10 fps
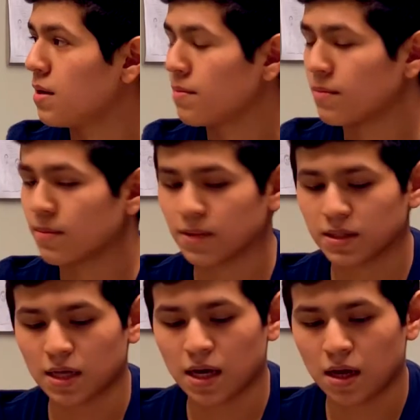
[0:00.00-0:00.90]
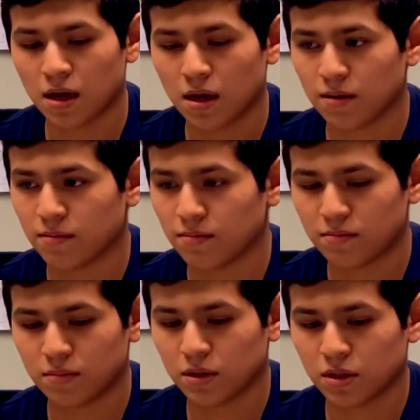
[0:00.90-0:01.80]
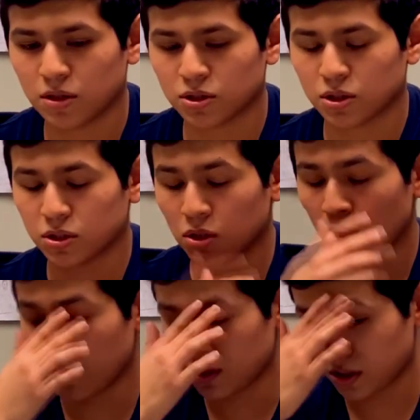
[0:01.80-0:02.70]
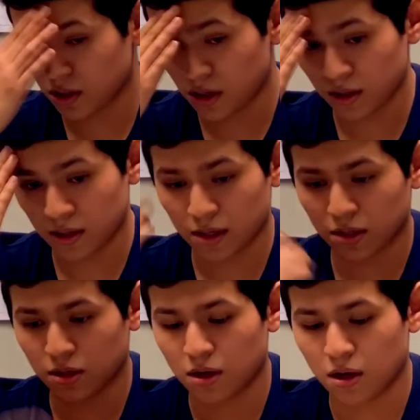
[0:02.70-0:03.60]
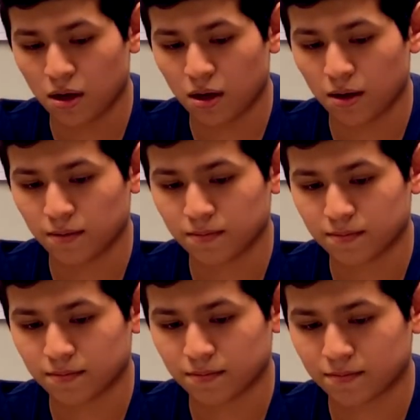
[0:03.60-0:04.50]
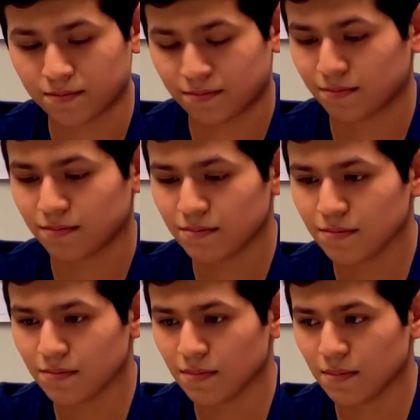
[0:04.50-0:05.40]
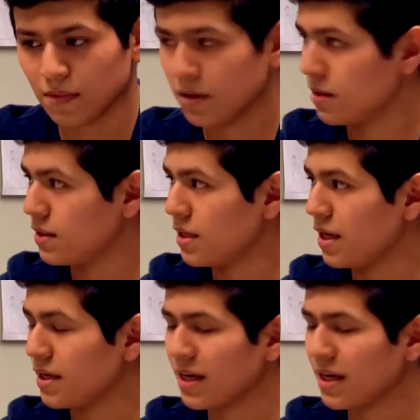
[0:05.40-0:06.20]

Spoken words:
this issue. Speaking of the Supreme Court, we got another part to this issue. We have the Trump